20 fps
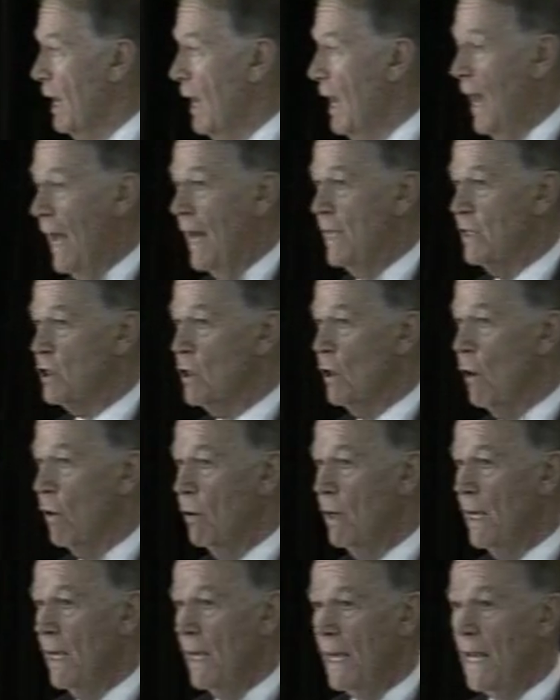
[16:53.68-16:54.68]
And
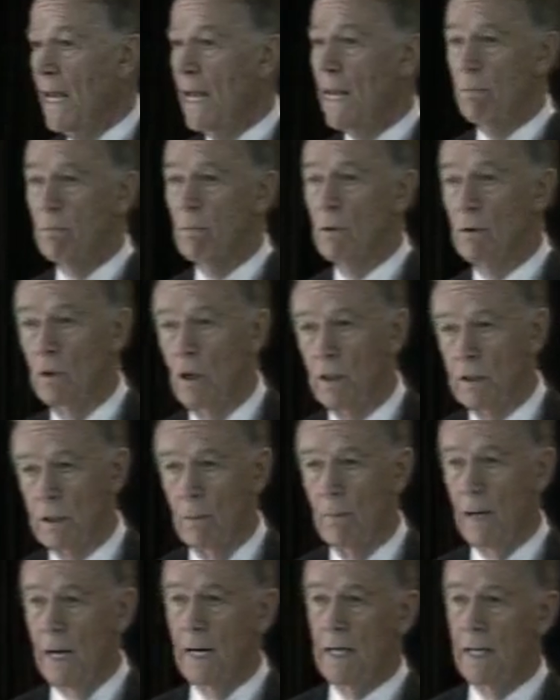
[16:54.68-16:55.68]
so he looked
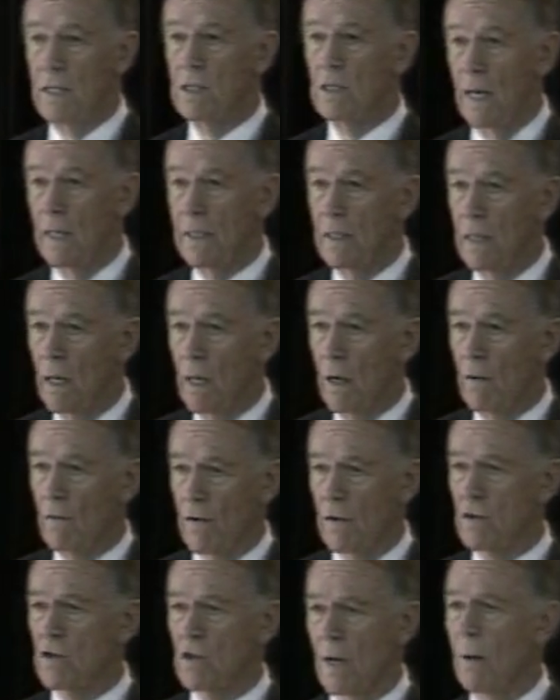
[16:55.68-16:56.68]
at me and he said,
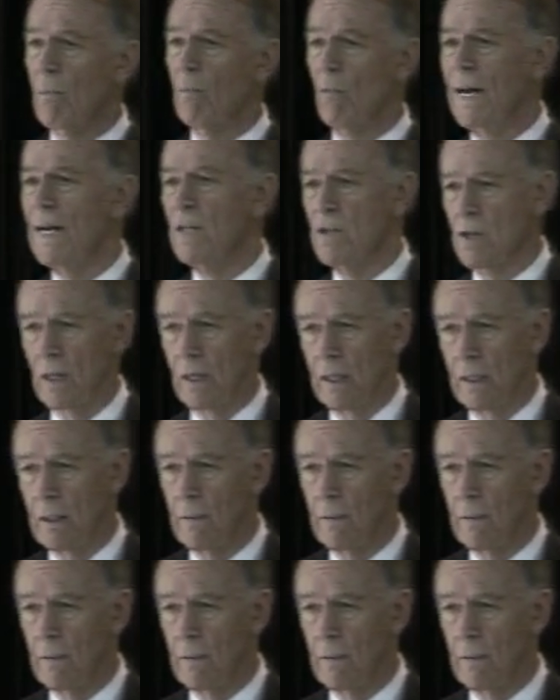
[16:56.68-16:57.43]
for some reason,